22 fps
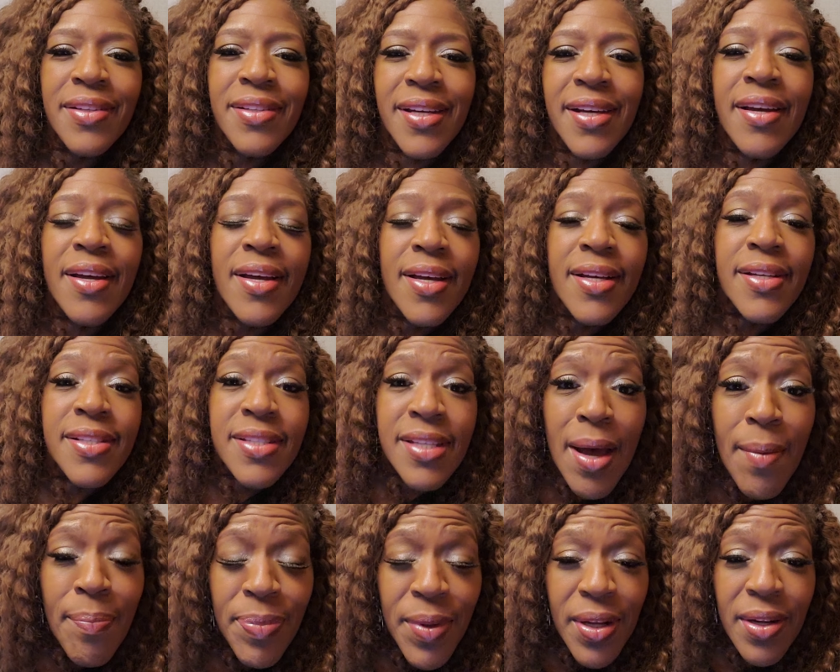to
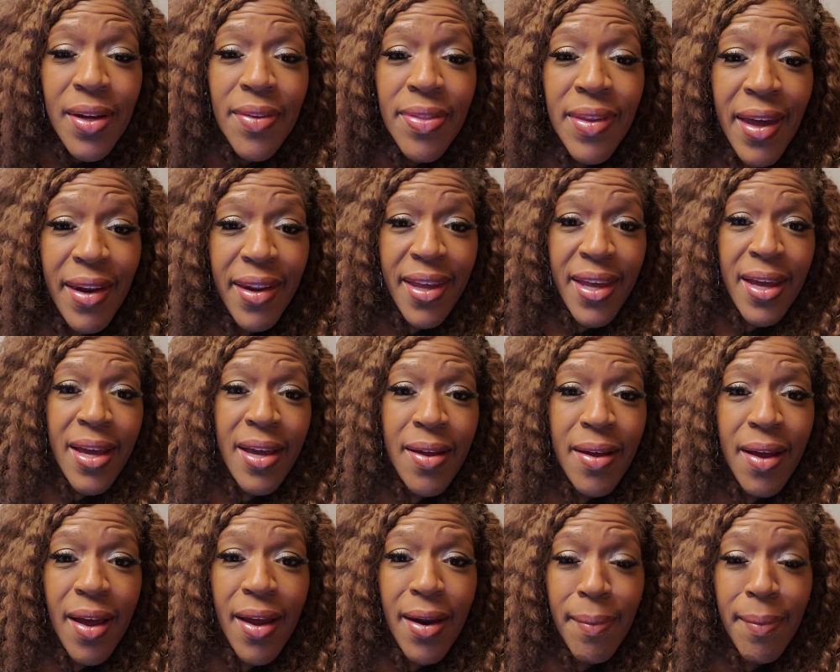something that he